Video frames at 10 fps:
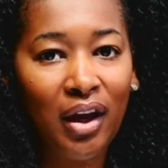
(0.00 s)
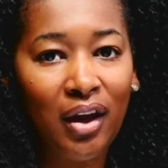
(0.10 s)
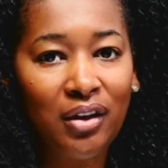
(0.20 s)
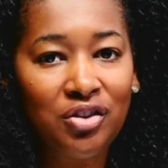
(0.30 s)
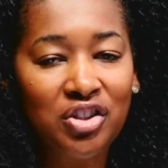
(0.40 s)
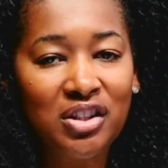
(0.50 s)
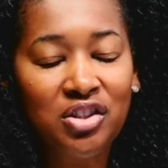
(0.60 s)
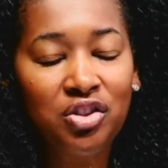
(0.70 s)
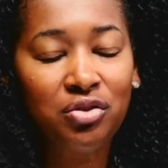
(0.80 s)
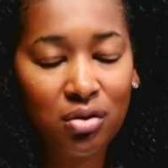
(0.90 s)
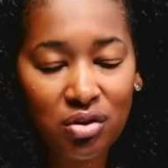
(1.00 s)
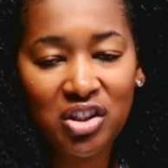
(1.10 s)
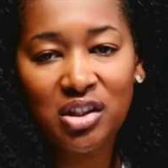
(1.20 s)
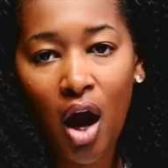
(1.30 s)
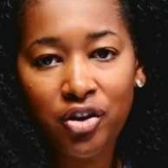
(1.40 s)
and just
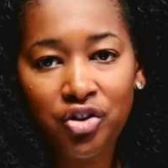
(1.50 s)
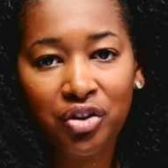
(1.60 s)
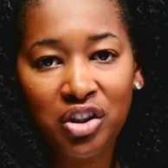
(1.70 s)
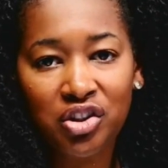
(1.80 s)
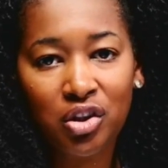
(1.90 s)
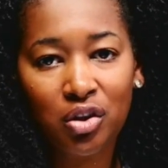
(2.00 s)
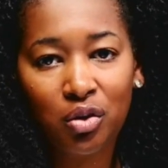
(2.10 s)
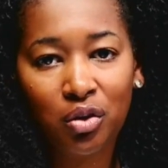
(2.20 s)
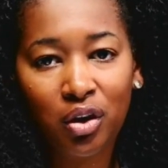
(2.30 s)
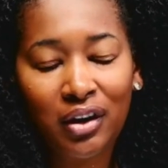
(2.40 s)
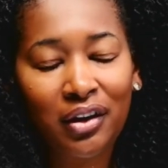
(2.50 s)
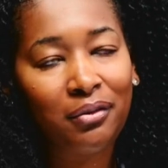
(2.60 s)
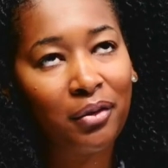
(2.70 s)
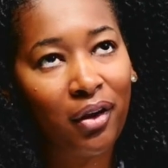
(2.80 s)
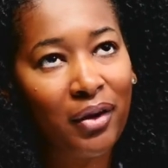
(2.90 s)
just non-traditional.
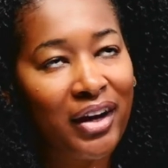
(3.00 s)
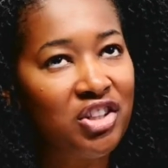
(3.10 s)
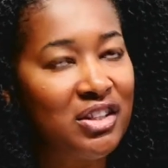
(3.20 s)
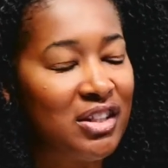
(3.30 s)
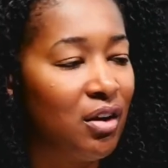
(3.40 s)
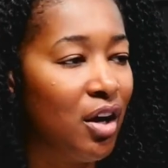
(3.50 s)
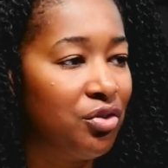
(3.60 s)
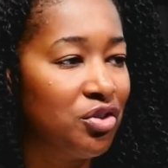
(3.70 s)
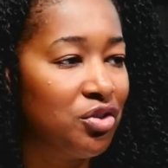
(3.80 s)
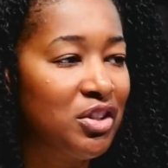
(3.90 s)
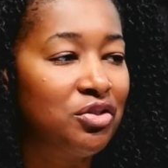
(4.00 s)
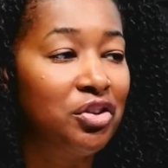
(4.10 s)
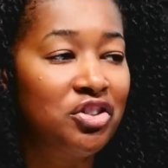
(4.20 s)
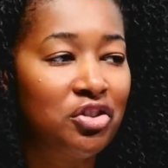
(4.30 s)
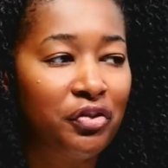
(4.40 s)
Well, I shouldn't say non-traditional. It's
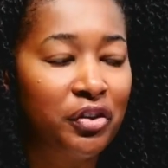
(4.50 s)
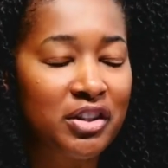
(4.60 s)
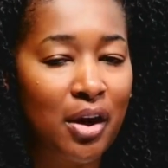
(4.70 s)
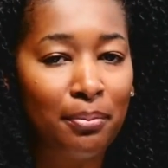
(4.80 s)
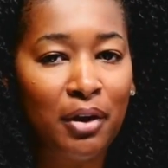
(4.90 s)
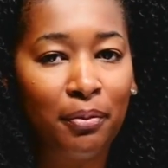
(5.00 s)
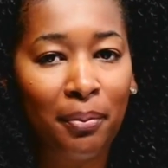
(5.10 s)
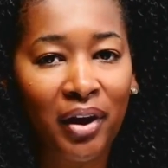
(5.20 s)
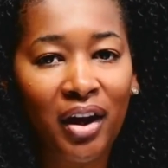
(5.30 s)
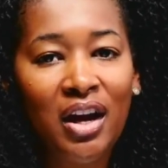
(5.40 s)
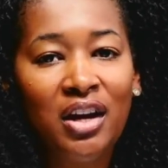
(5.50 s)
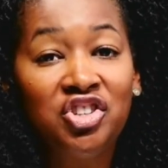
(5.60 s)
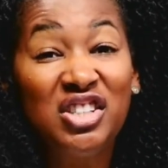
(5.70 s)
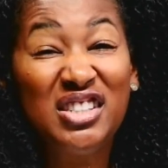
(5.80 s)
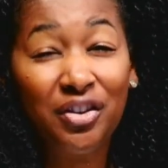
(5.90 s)
traditional for some people, but
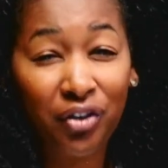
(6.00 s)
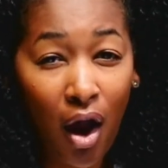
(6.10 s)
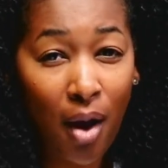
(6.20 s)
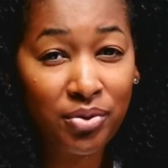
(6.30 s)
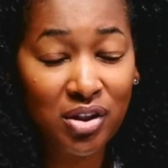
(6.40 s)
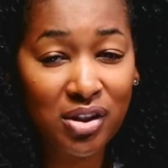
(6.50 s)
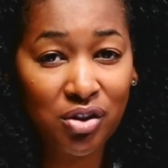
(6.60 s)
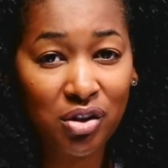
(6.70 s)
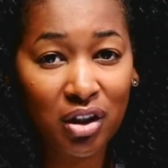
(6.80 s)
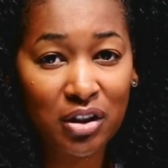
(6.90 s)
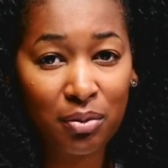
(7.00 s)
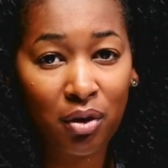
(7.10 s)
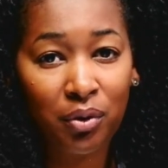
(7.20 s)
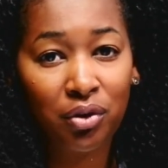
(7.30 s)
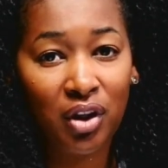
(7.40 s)
just different options that you can
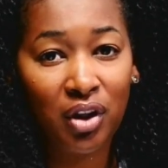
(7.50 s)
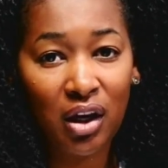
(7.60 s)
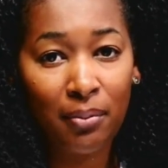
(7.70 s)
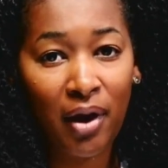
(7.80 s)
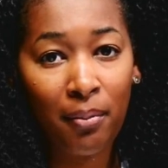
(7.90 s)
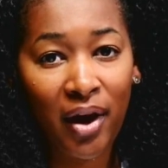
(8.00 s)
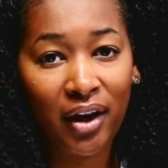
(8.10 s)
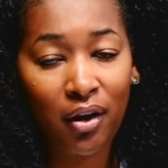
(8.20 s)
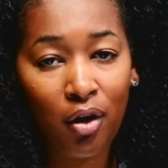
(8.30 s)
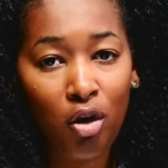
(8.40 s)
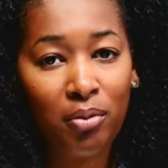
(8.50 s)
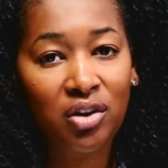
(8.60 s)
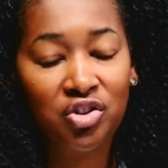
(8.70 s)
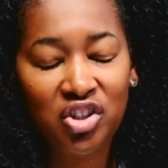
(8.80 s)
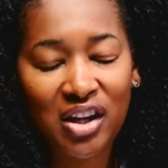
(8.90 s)
explore when you're thinking about buying a home
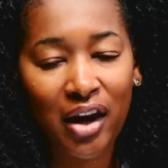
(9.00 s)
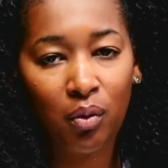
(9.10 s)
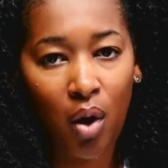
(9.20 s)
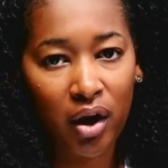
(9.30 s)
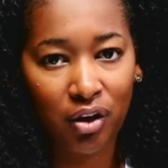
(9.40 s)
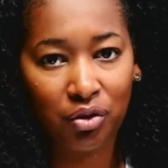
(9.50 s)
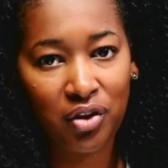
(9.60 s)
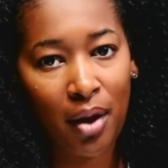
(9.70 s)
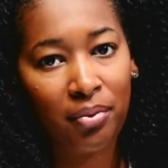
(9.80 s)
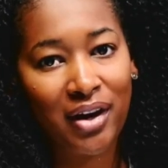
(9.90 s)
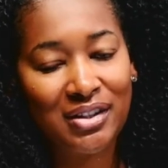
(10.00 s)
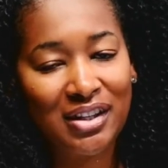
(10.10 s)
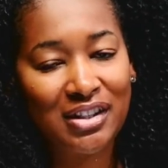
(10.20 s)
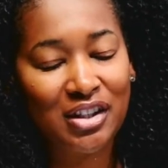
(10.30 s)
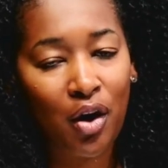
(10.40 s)
and just kind of walking through that
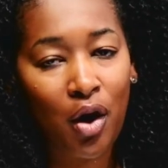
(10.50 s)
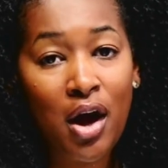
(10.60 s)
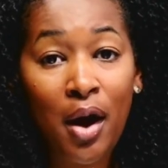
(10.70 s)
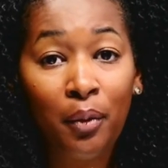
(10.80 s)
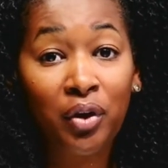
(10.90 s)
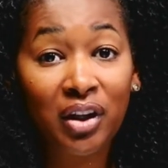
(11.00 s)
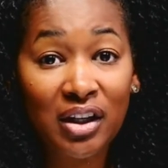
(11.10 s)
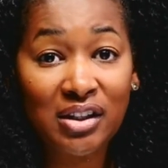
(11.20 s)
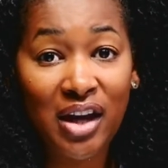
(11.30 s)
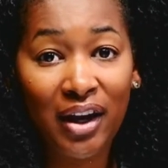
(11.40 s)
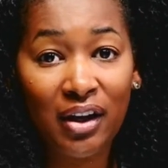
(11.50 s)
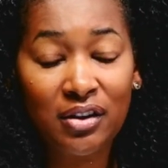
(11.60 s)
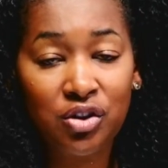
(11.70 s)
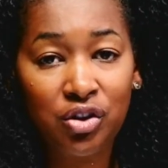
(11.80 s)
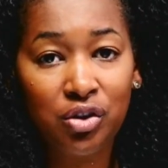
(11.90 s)
process. So, really
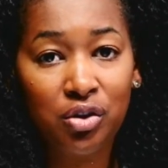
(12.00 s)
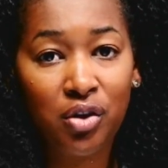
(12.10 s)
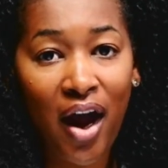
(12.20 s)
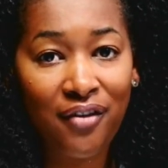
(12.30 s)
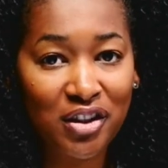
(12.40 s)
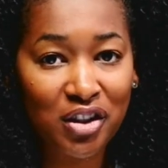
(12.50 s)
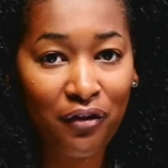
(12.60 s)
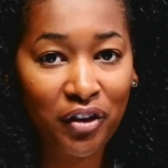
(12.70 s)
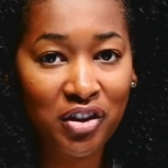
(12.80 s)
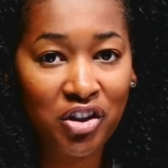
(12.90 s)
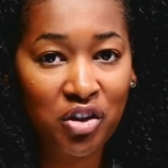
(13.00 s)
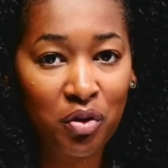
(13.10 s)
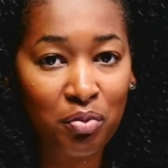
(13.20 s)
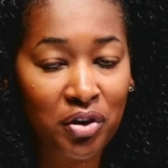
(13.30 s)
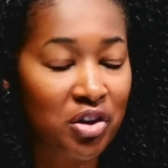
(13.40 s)
excited to have this conversation
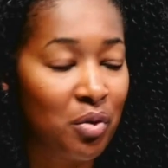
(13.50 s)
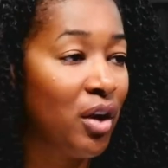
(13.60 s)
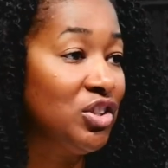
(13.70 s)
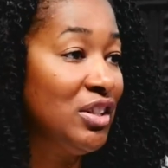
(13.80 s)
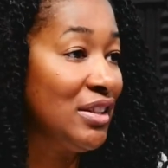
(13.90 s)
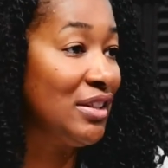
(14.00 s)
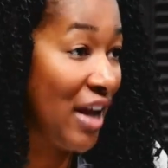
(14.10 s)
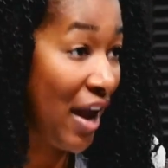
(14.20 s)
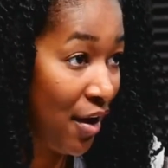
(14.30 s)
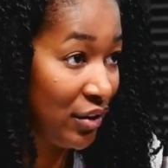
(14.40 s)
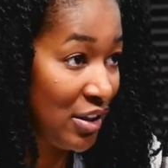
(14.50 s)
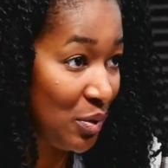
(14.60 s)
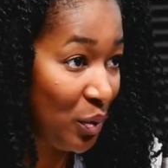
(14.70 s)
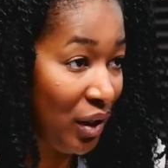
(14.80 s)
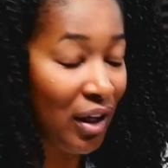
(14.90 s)
with Bridget while she's in town
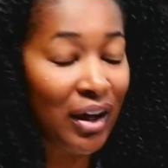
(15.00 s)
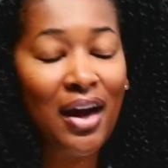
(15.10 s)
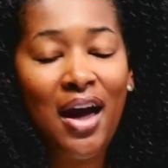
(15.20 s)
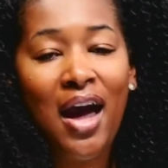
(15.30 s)
this week.